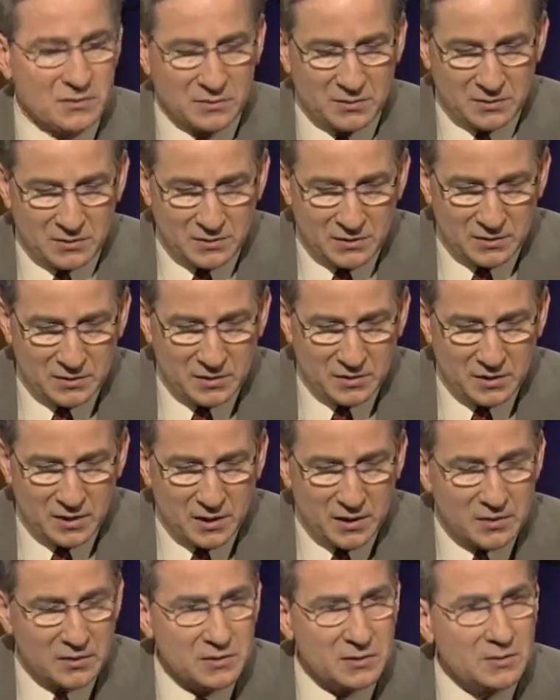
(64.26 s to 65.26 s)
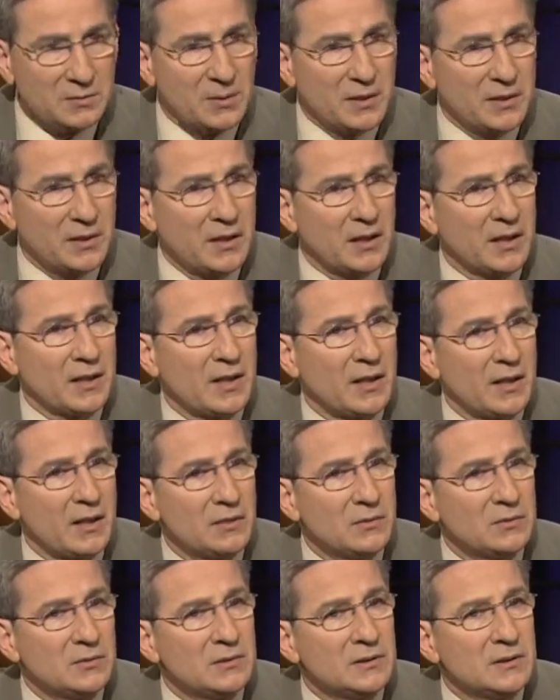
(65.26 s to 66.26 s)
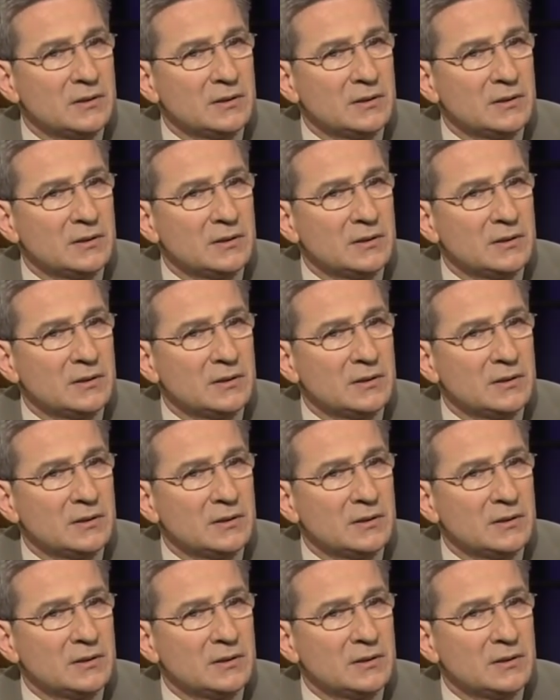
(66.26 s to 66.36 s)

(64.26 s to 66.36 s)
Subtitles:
is staged depending on how